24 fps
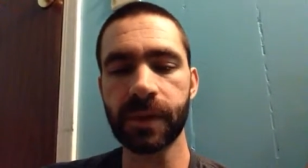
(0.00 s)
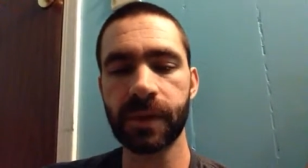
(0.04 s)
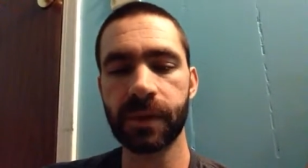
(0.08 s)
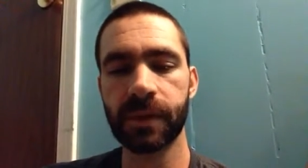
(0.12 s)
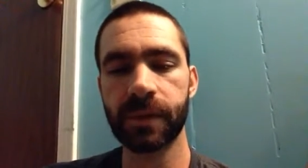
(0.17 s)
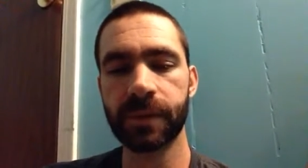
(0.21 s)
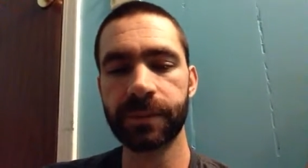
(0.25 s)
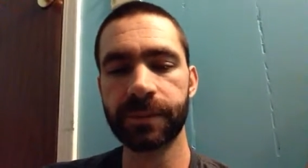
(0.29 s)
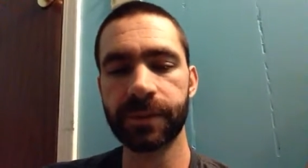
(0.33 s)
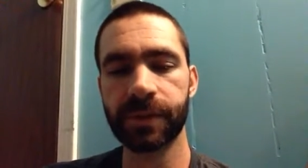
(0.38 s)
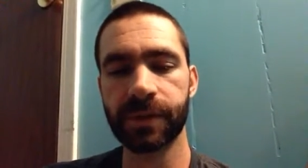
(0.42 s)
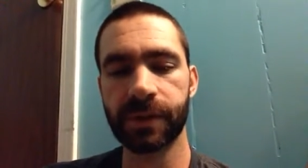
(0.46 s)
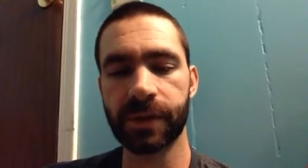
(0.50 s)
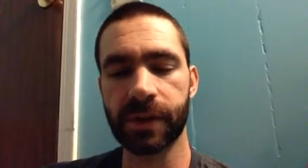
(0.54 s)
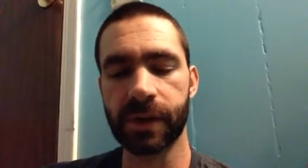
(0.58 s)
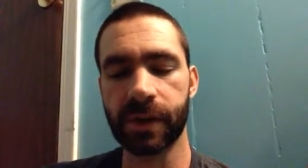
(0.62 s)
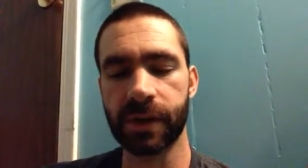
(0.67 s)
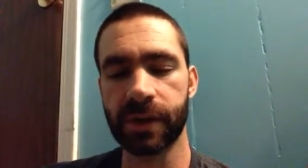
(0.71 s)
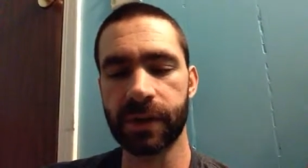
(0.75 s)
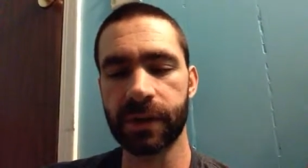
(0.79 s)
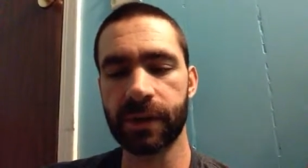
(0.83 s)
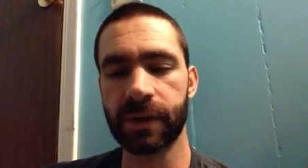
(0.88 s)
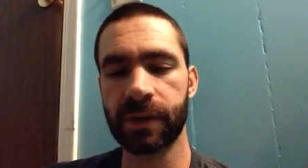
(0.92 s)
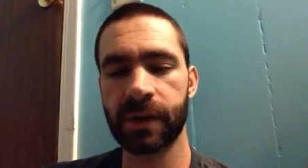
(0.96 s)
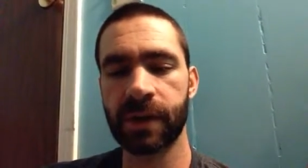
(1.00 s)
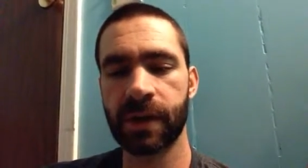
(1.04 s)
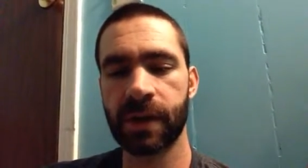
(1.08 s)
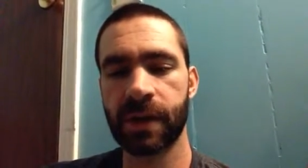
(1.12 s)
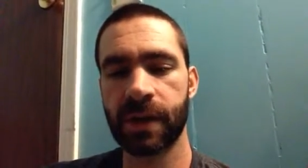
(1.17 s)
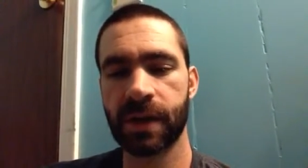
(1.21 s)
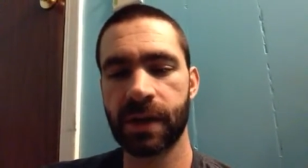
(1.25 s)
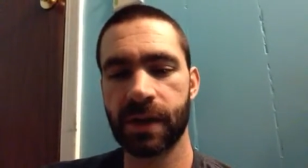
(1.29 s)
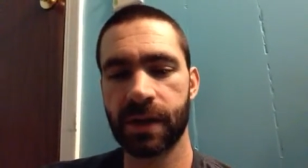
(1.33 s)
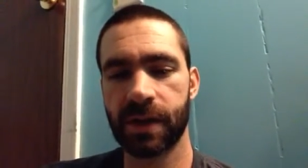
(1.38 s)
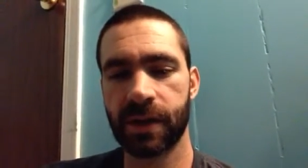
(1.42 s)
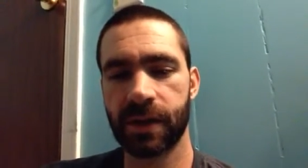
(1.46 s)
Um, you can
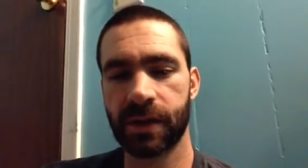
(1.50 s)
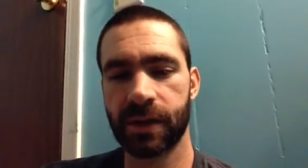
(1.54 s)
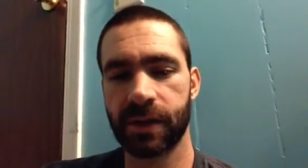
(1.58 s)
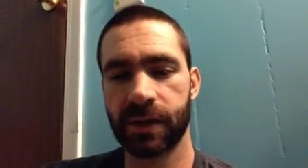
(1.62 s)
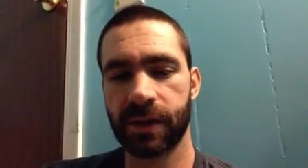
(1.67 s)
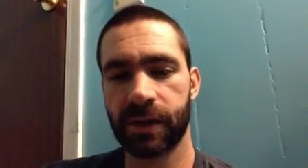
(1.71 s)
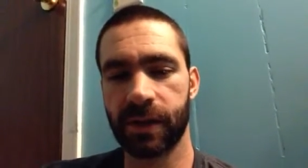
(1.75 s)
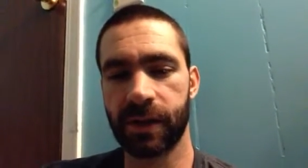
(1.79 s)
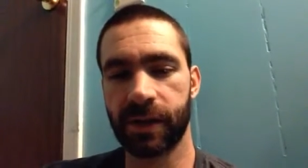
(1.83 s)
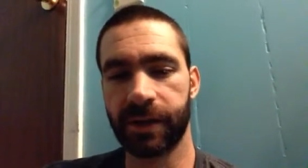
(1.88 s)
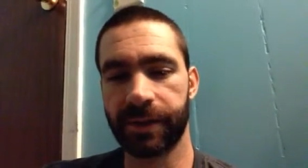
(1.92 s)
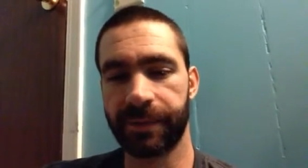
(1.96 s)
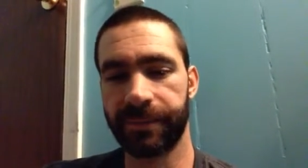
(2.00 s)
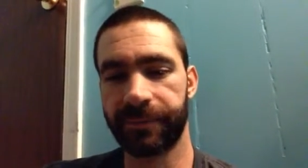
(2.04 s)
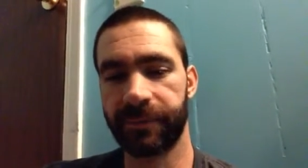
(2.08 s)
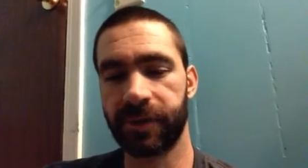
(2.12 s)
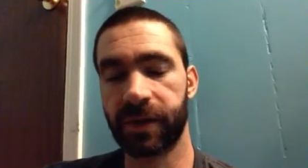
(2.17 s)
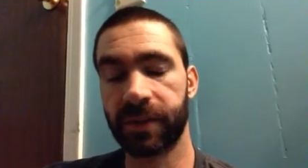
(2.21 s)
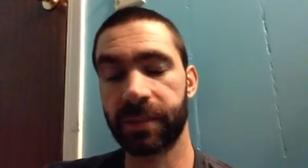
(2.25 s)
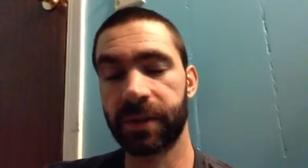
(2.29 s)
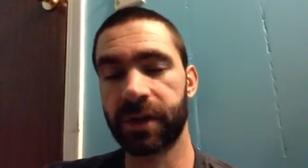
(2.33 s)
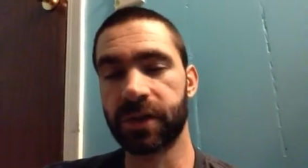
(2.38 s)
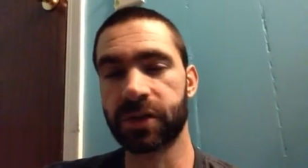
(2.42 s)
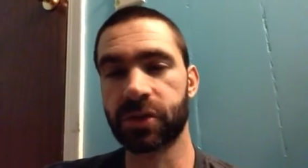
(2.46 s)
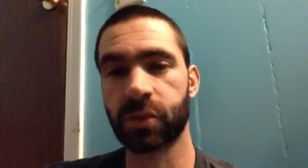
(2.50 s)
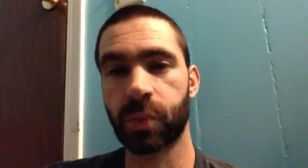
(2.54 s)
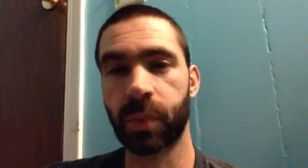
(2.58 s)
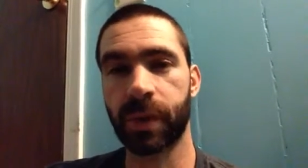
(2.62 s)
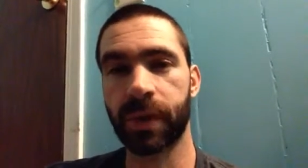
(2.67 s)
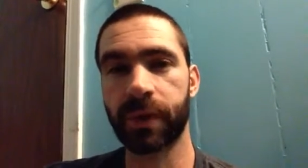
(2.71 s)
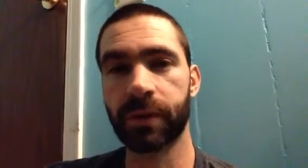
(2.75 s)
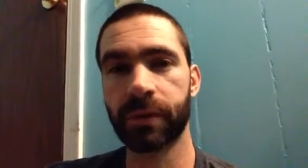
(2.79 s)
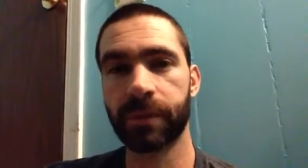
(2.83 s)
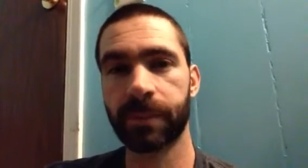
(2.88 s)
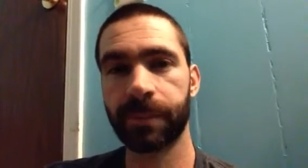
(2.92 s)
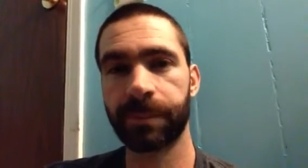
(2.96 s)
um, find me on
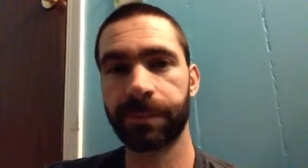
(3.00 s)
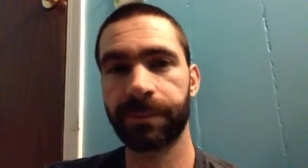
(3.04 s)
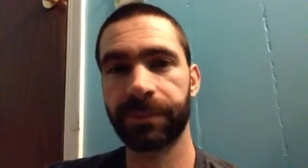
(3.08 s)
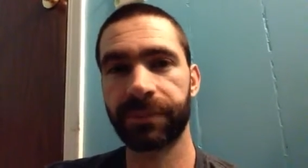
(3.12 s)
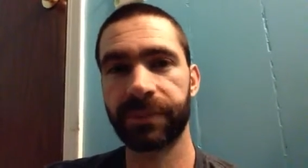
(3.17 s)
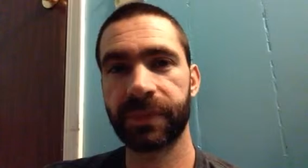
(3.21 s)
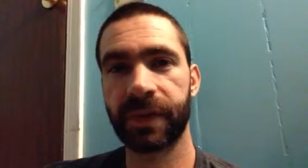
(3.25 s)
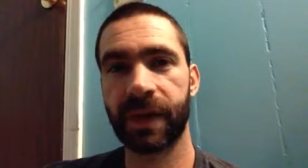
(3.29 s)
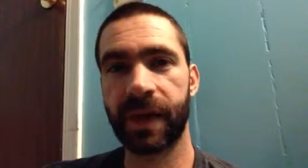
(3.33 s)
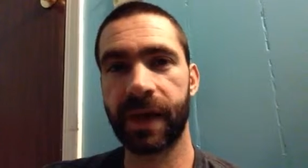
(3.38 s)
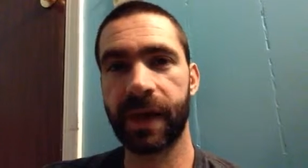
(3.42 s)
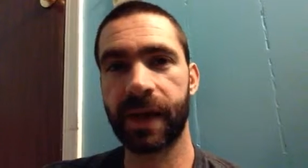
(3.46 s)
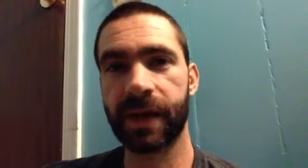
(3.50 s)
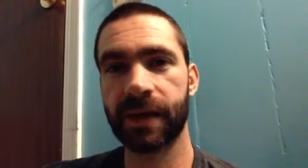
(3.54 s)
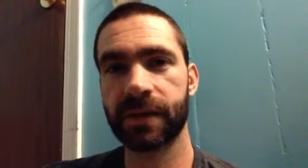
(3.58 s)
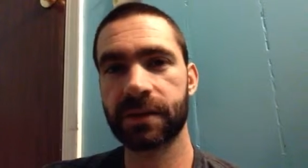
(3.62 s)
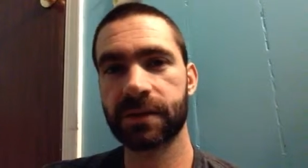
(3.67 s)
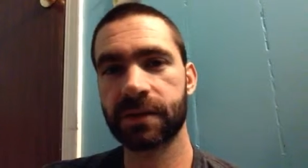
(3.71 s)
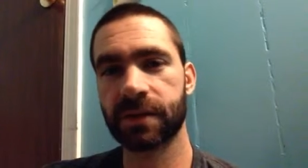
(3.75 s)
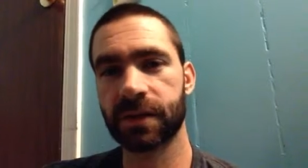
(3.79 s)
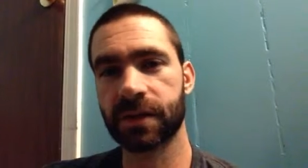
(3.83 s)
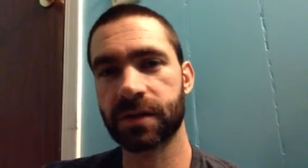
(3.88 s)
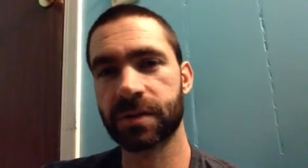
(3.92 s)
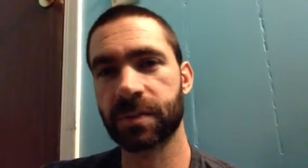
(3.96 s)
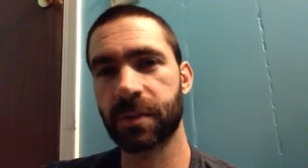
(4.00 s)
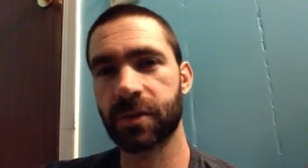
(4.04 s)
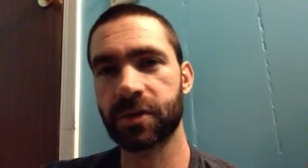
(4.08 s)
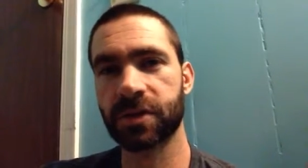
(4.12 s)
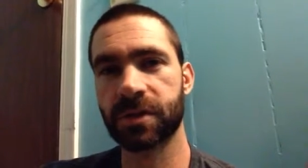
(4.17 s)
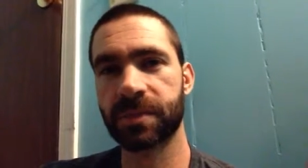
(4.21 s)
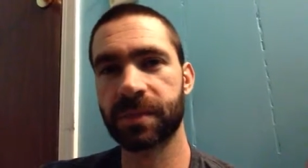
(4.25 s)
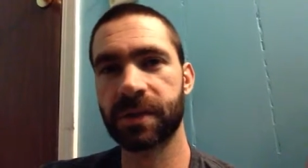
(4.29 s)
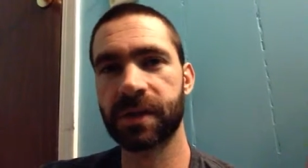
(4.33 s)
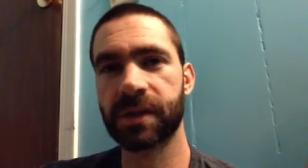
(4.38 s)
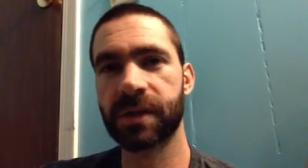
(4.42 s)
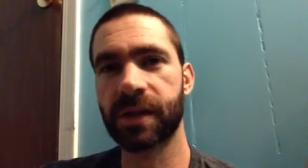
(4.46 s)
Twitter at
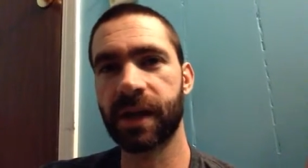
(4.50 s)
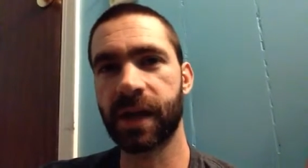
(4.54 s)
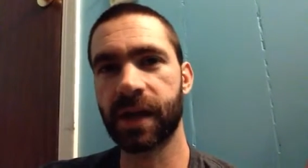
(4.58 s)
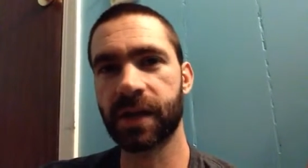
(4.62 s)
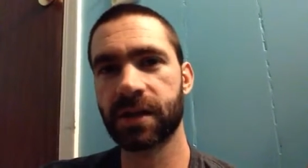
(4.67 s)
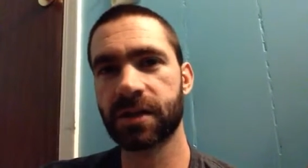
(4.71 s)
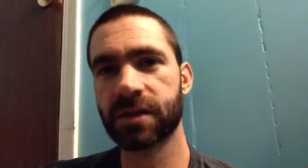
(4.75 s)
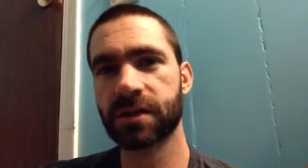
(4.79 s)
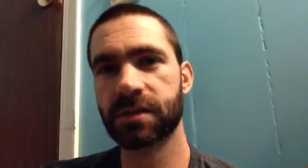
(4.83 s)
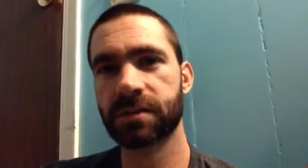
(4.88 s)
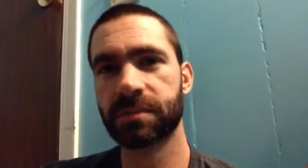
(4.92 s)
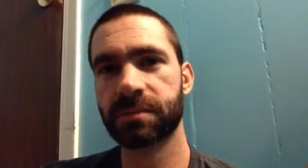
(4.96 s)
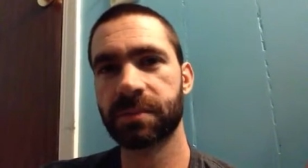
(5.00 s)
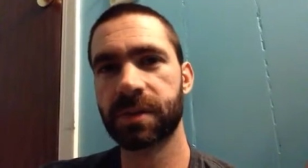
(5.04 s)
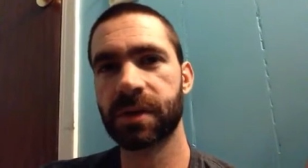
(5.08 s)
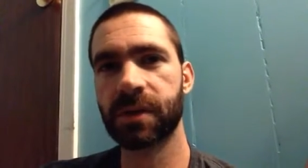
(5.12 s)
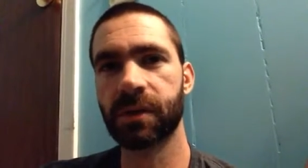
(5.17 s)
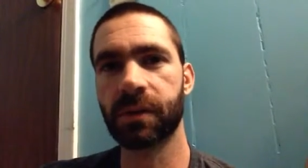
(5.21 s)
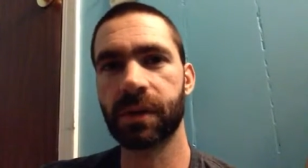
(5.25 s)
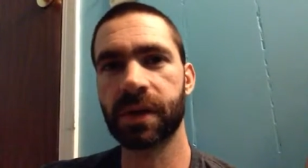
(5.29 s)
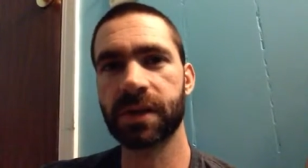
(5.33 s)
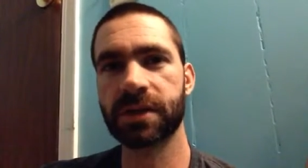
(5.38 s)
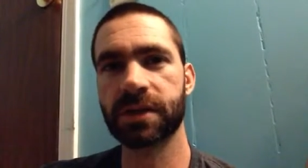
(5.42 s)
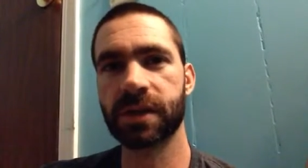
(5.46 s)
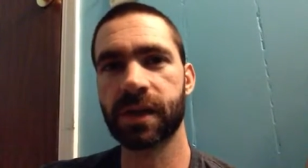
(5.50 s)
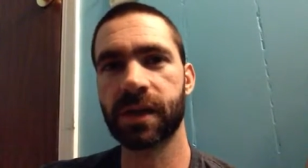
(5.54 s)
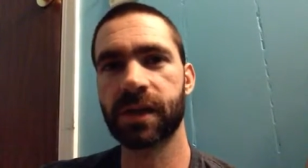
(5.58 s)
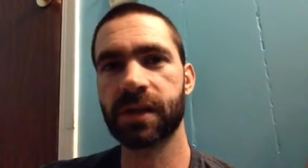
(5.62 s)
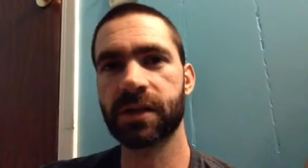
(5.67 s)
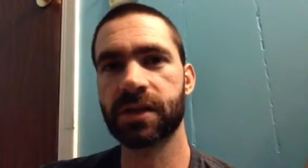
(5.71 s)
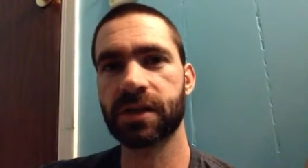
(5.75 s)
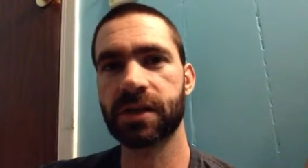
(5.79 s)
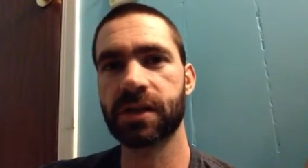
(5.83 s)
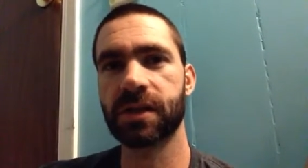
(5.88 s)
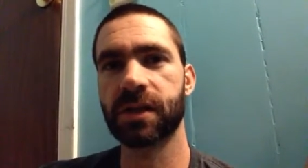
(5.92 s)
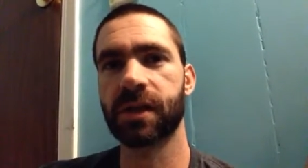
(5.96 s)
Exposing Me, X P O S I
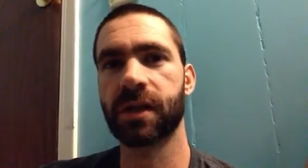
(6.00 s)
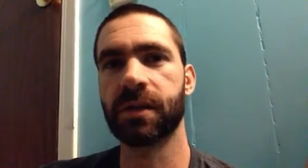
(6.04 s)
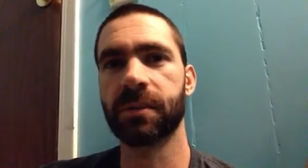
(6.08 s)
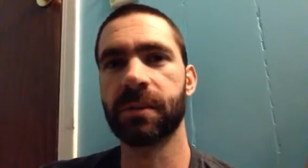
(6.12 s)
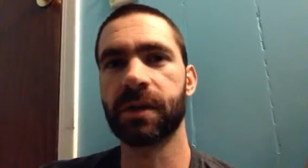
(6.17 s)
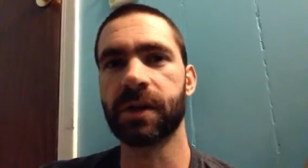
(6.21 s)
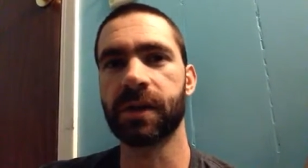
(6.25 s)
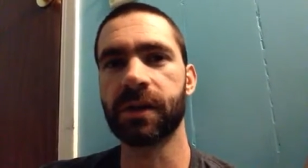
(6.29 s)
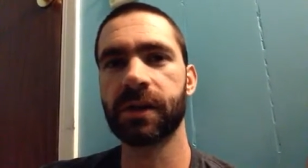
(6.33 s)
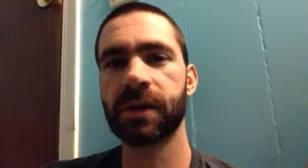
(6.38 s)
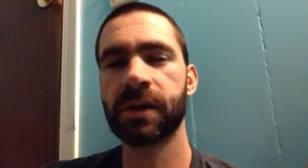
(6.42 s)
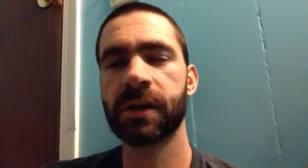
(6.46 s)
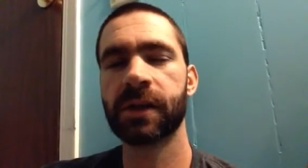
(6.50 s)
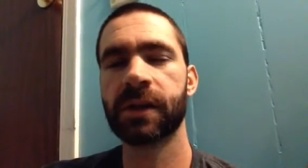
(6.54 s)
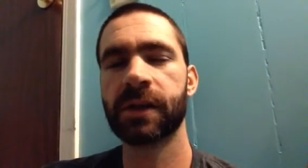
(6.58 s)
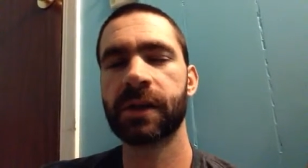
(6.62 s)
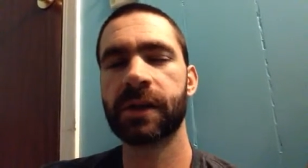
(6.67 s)
N G M E.